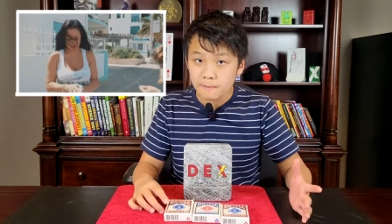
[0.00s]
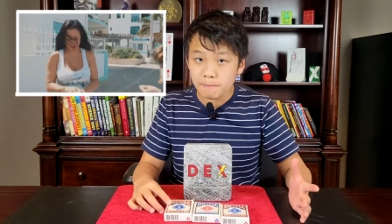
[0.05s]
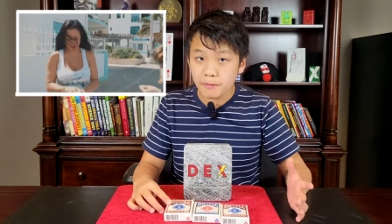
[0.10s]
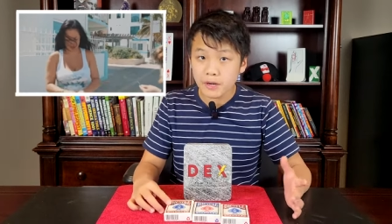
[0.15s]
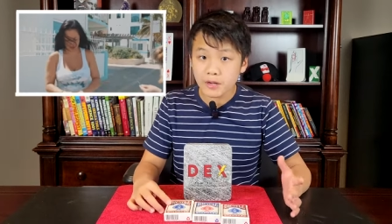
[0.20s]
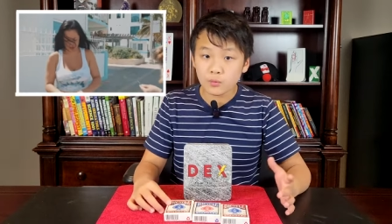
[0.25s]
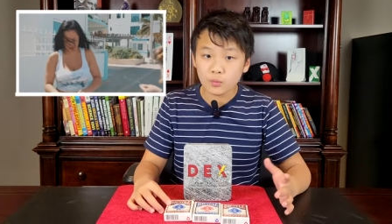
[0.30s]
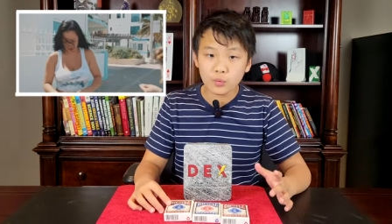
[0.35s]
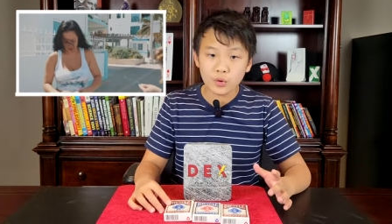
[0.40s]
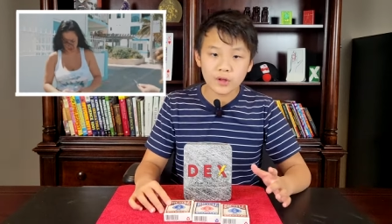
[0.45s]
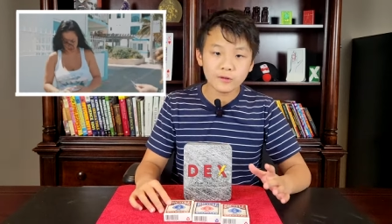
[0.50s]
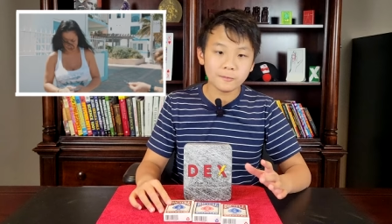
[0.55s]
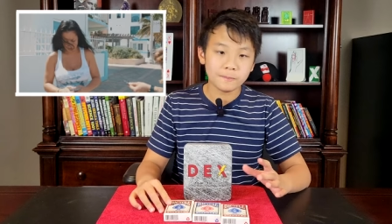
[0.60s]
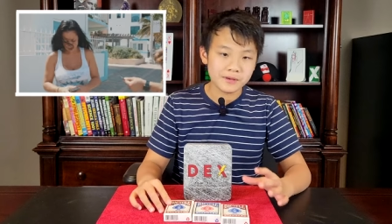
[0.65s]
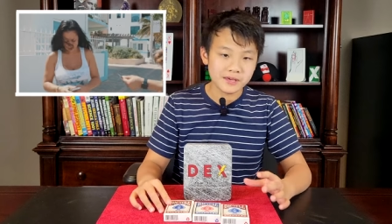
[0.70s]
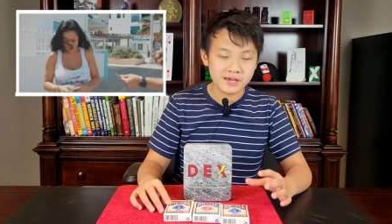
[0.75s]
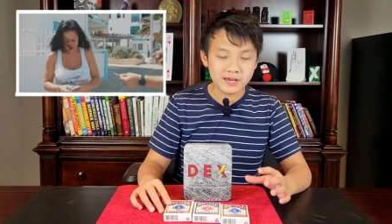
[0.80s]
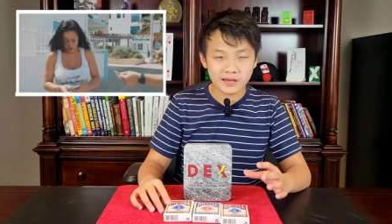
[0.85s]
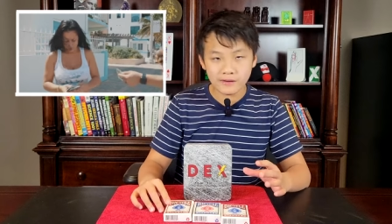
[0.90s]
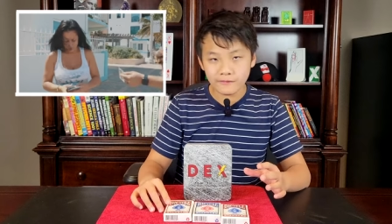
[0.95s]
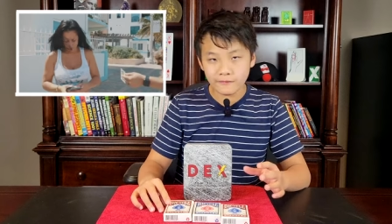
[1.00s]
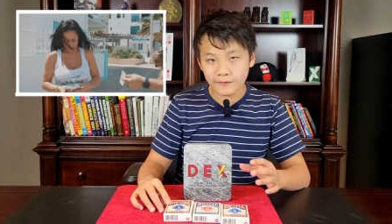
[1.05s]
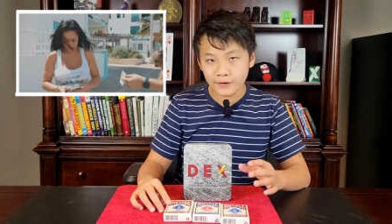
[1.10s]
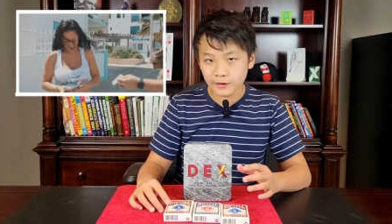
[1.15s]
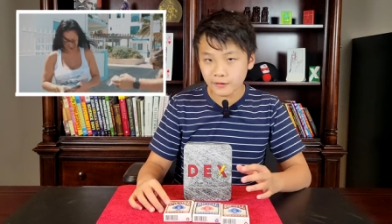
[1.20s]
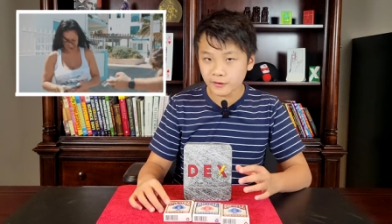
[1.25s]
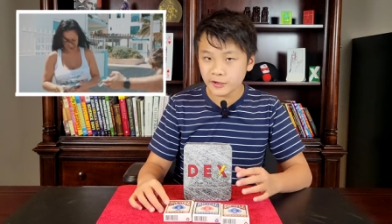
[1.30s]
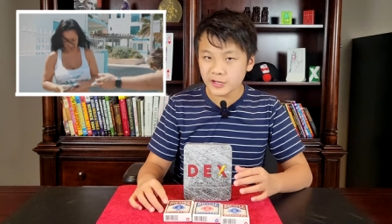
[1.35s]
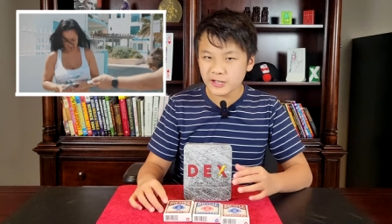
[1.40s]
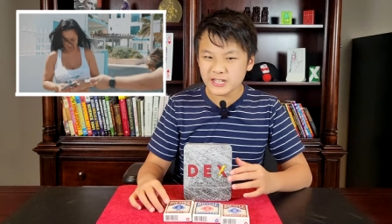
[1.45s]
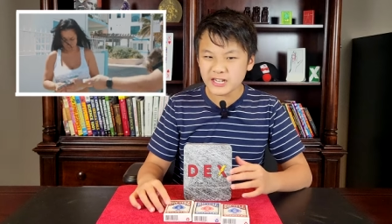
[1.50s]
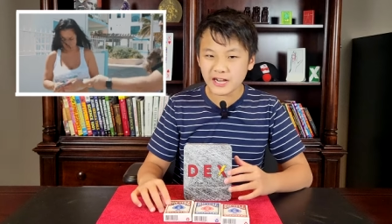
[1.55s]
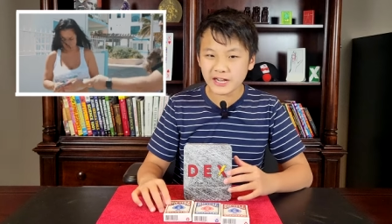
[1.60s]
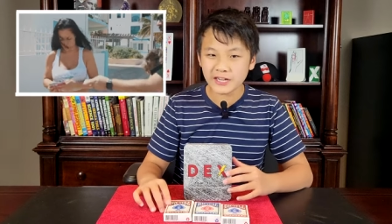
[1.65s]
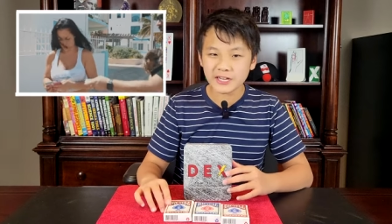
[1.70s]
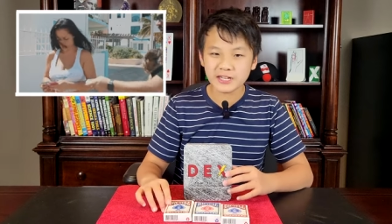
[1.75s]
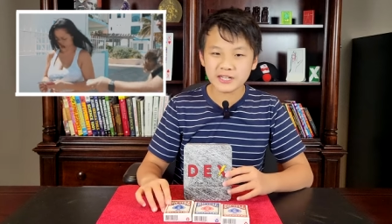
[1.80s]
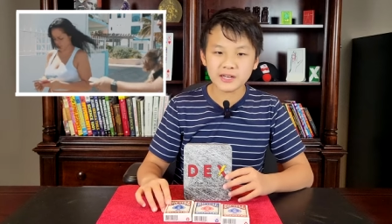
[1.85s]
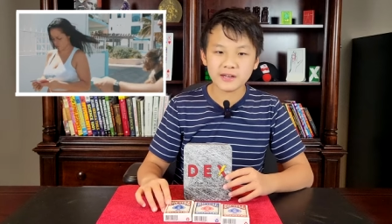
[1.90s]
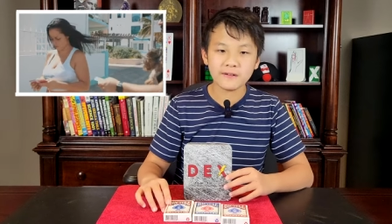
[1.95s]
but it will be a very
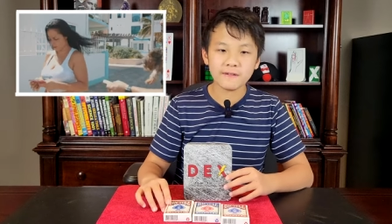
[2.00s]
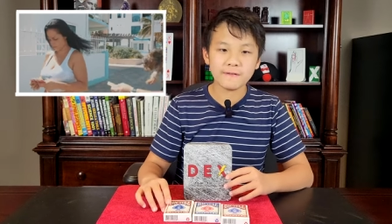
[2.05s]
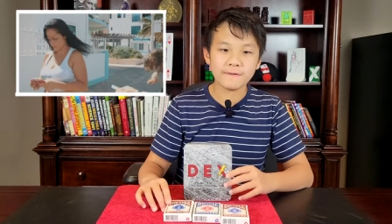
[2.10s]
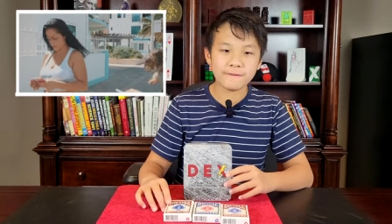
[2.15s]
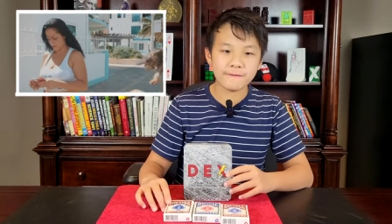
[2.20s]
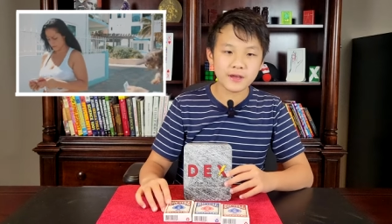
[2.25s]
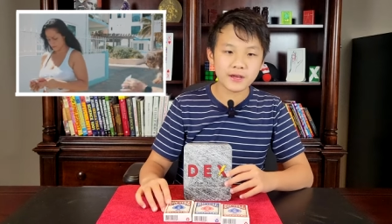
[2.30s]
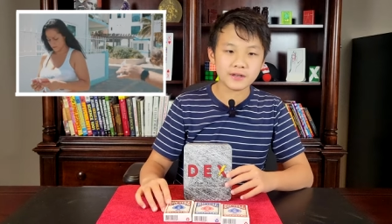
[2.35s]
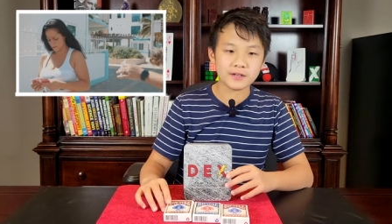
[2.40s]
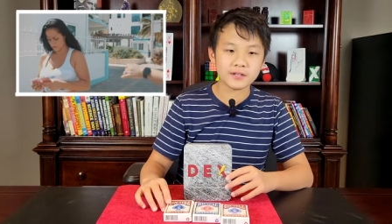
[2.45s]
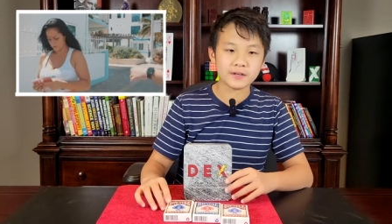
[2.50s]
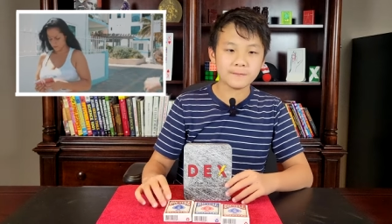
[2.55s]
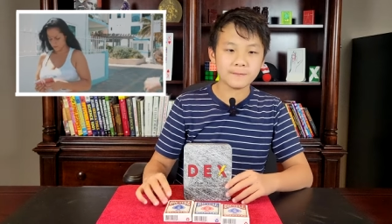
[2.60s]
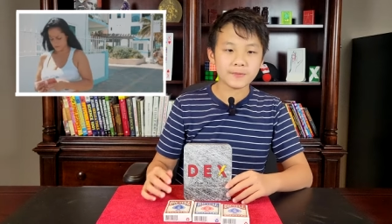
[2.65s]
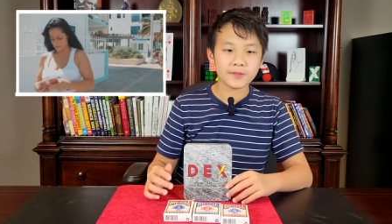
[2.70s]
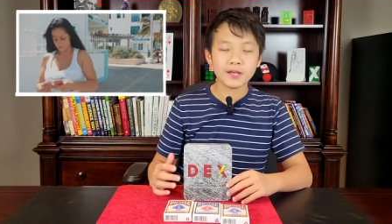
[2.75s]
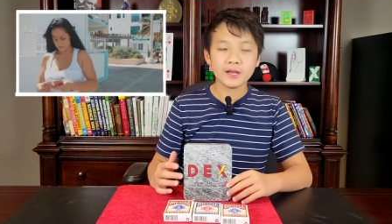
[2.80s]
tight fit.